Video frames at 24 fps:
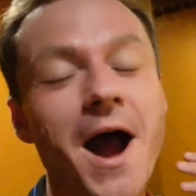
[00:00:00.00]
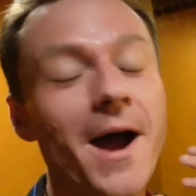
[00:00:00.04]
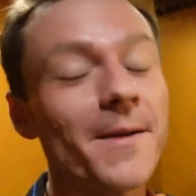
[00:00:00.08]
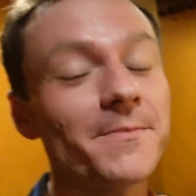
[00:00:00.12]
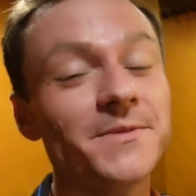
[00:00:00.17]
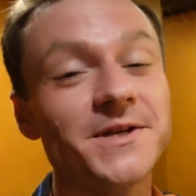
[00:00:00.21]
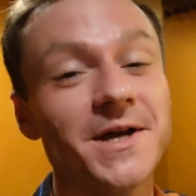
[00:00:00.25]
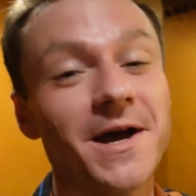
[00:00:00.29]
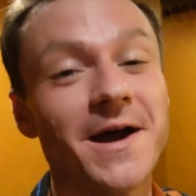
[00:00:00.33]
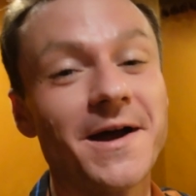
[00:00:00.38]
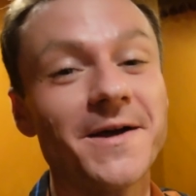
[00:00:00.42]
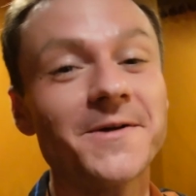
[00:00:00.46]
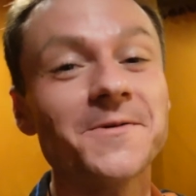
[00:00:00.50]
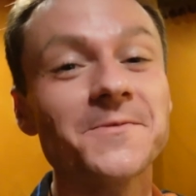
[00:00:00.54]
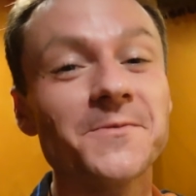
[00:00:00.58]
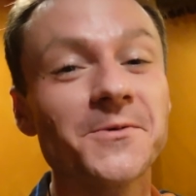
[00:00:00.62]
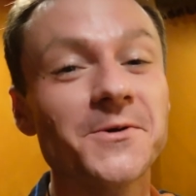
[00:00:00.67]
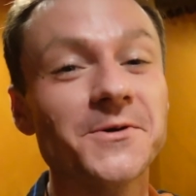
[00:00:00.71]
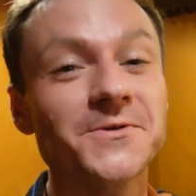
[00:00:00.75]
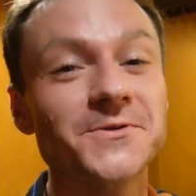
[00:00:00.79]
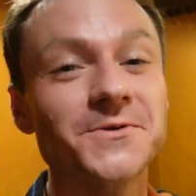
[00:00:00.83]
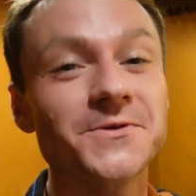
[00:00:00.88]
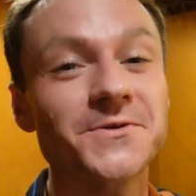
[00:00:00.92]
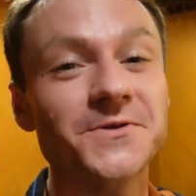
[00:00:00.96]
I'm dying
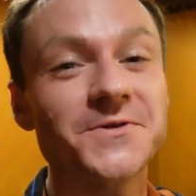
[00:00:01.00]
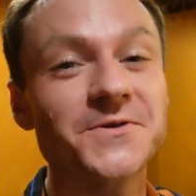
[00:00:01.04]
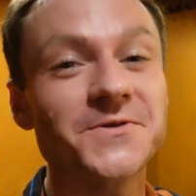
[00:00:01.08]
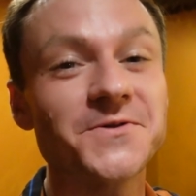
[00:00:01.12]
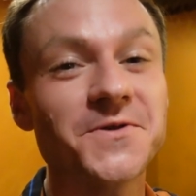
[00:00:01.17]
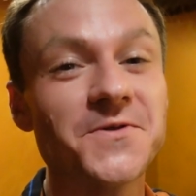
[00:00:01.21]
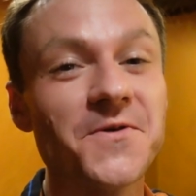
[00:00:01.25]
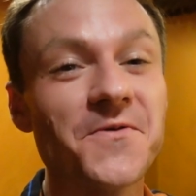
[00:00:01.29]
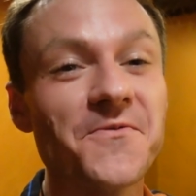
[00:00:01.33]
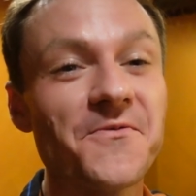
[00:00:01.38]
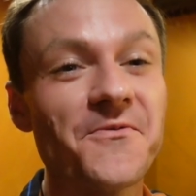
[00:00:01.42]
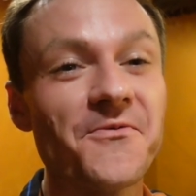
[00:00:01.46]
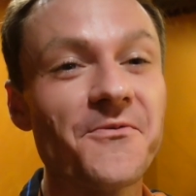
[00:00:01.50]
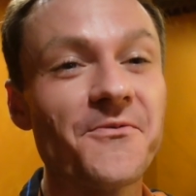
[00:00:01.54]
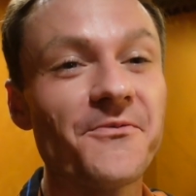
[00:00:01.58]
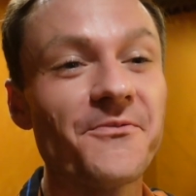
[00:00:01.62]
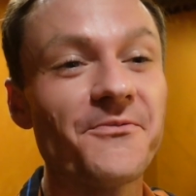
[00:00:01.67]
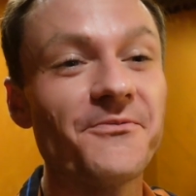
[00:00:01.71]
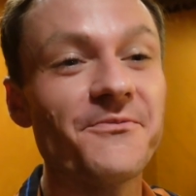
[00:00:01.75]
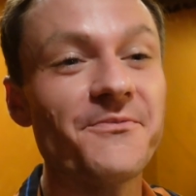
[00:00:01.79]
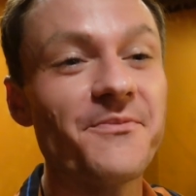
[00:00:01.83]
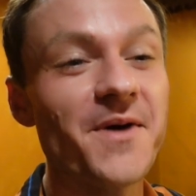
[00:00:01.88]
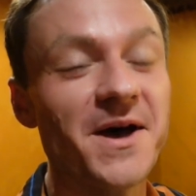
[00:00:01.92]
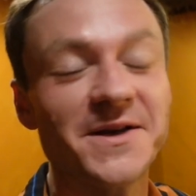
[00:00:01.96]
because this is the
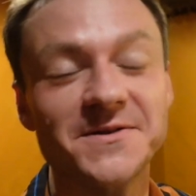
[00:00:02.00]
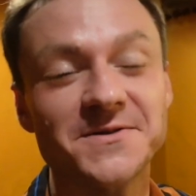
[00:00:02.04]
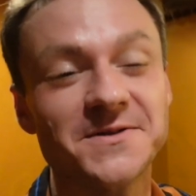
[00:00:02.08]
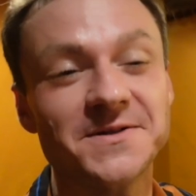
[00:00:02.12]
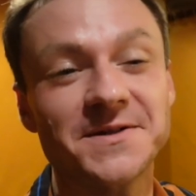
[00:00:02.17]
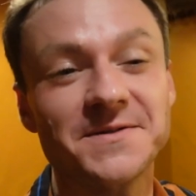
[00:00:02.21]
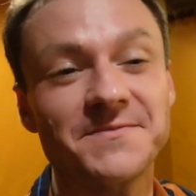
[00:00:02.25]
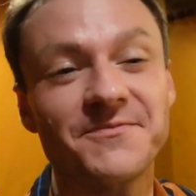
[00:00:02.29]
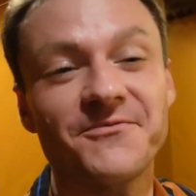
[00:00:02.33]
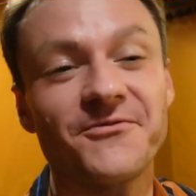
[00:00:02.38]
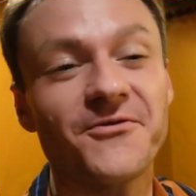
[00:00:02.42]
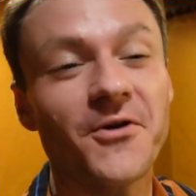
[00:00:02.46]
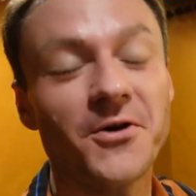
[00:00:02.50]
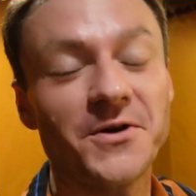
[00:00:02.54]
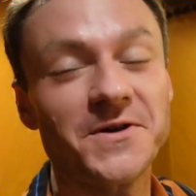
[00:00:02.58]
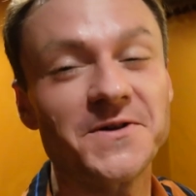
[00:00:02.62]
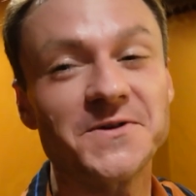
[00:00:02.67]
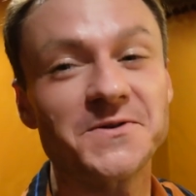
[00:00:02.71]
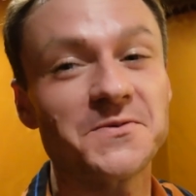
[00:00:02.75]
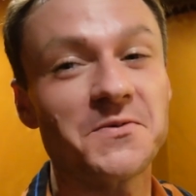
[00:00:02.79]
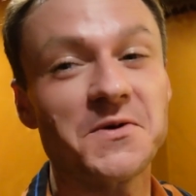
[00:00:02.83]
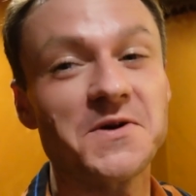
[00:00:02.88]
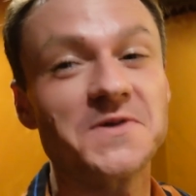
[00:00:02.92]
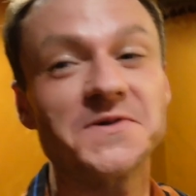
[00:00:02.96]
best,
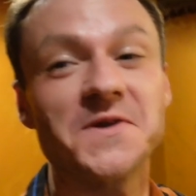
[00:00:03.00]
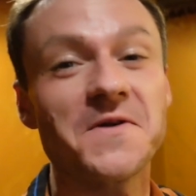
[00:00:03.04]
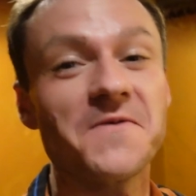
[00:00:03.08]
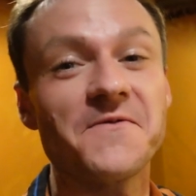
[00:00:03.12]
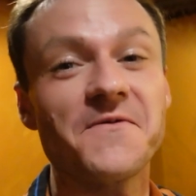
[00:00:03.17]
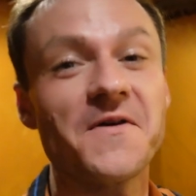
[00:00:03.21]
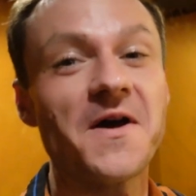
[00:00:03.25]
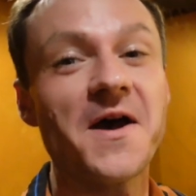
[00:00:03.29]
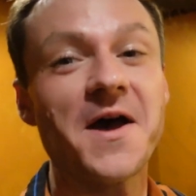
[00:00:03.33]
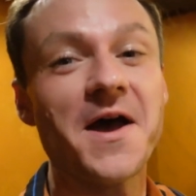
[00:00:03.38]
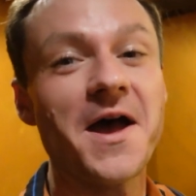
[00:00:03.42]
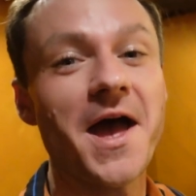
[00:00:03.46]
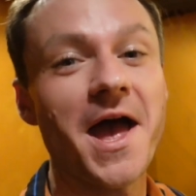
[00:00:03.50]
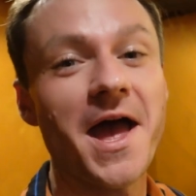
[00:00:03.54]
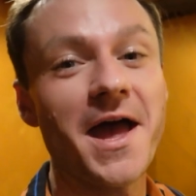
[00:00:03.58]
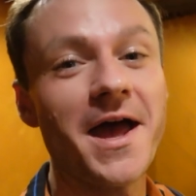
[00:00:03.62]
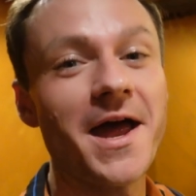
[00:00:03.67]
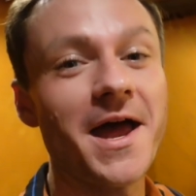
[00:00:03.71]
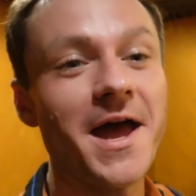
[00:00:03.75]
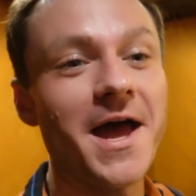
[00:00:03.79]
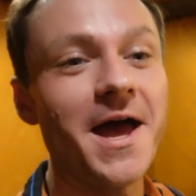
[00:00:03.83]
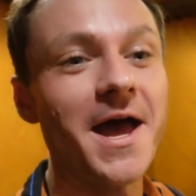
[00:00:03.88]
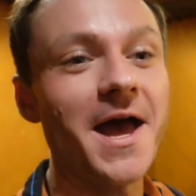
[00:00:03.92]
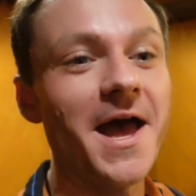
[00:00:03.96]
funniest place I've
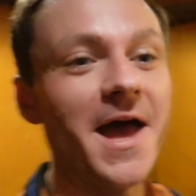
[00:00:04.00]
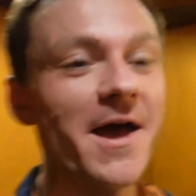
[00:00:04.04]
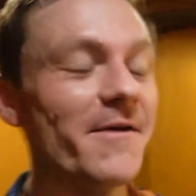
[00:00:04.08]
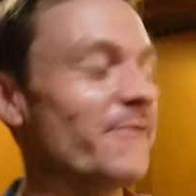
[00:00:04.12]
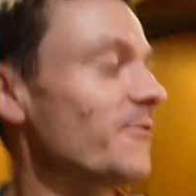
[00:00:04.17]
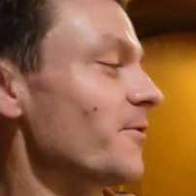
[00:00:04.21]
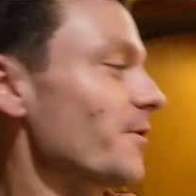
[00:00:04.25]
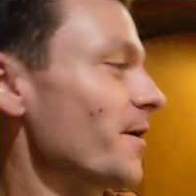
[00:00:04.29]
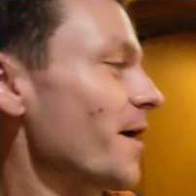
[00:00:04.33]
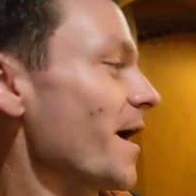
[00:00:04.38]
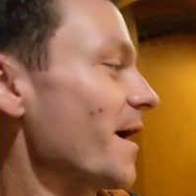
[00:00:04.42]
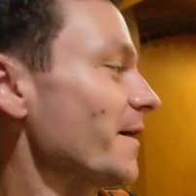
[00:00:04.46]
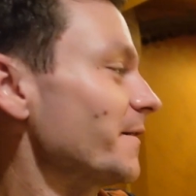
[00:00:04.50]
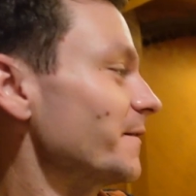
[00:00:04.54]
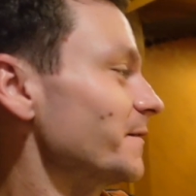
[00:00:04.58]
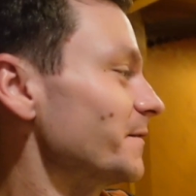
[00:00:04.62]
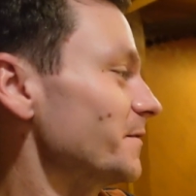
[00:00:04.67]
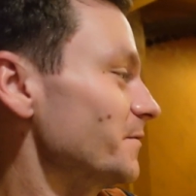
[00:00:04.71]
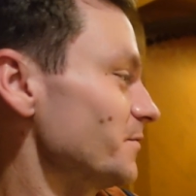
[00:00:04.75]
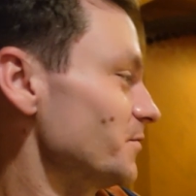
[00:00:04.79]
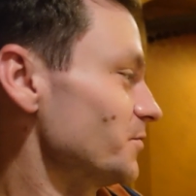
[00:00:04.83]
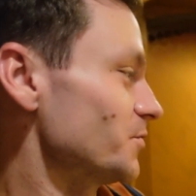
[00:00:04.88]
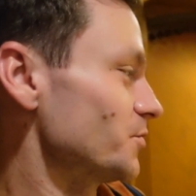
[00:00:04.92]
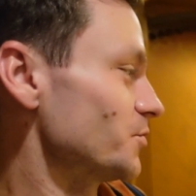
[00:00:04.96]
ever got
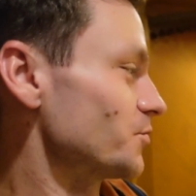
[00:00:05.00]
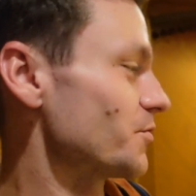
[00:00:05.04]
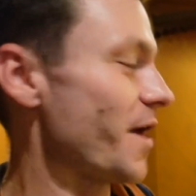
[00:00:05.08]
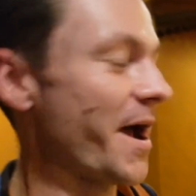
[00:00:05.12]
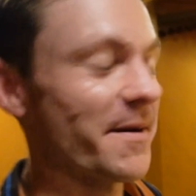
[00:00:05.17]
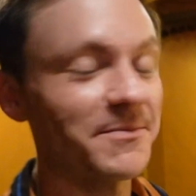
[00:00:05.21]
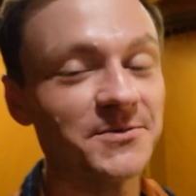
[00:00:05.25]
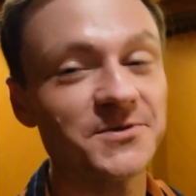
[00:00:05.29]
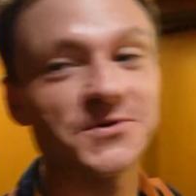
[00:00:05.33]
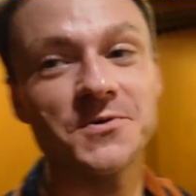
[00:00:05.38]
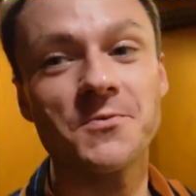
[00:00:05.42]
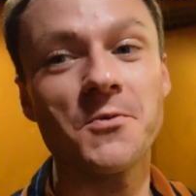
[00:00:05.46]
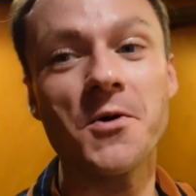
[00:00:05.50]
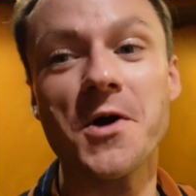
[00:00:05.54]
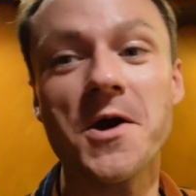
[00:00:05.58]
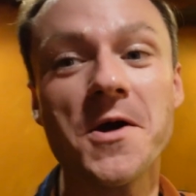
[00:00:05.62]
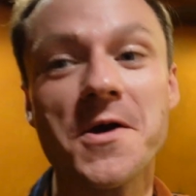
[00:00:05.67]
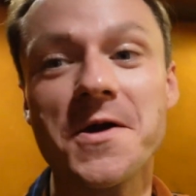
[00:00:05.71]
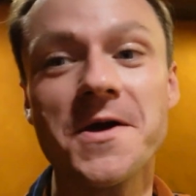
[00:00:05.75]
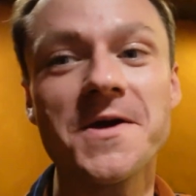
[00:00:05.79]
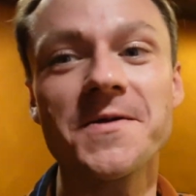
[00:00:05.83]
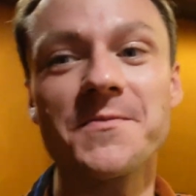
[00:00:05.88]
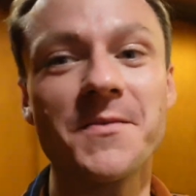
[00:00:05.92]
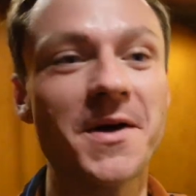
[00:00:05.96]
trapped
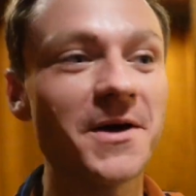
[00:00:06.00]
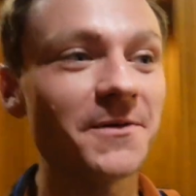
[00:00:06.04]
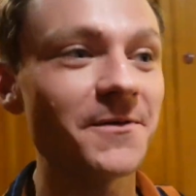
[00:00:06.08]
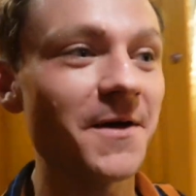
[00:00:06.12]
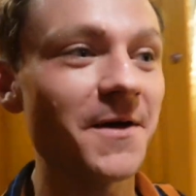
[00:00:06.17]
somewhere in my